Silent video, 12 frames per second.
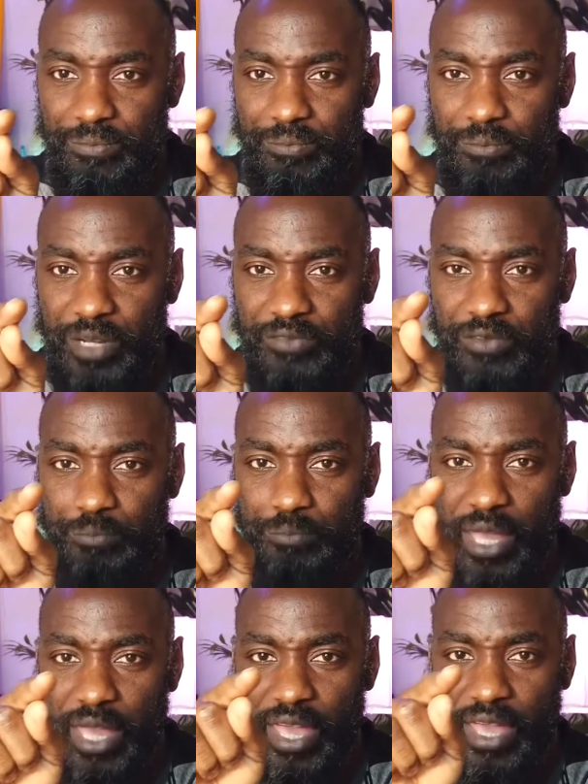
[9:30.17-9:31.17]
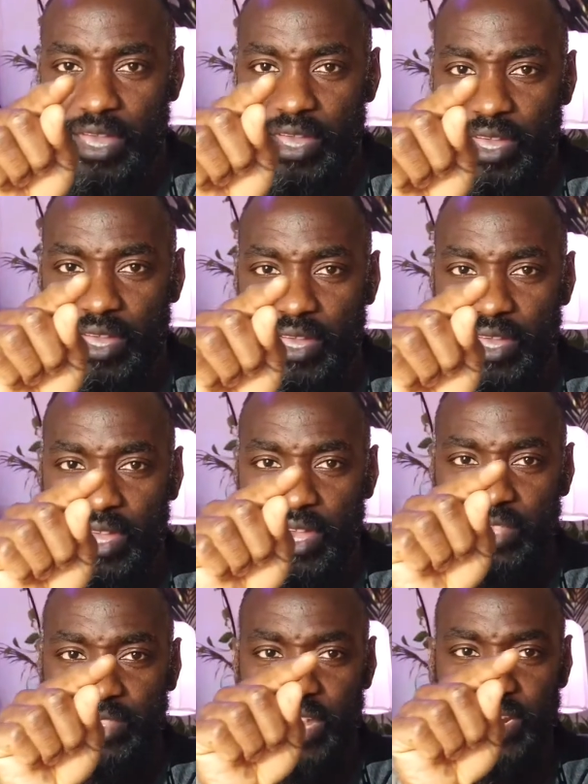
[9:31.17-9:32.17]
bit of a pear,
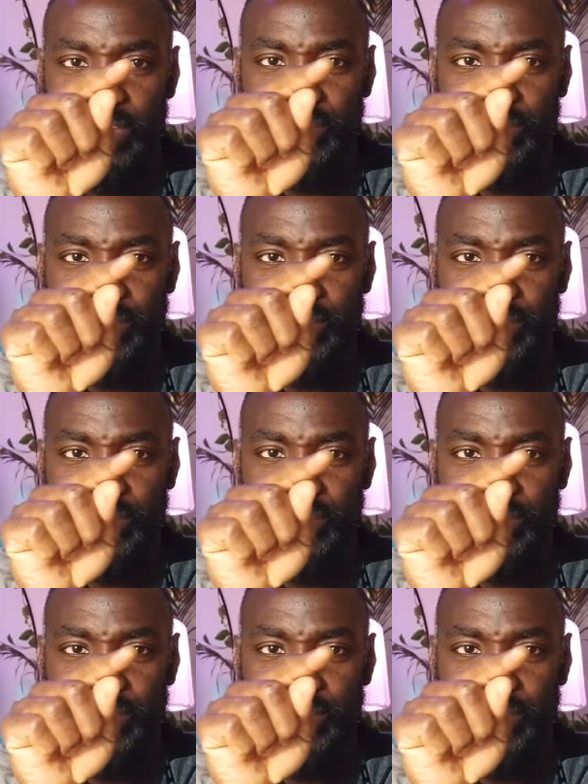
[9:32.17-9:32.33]
and then it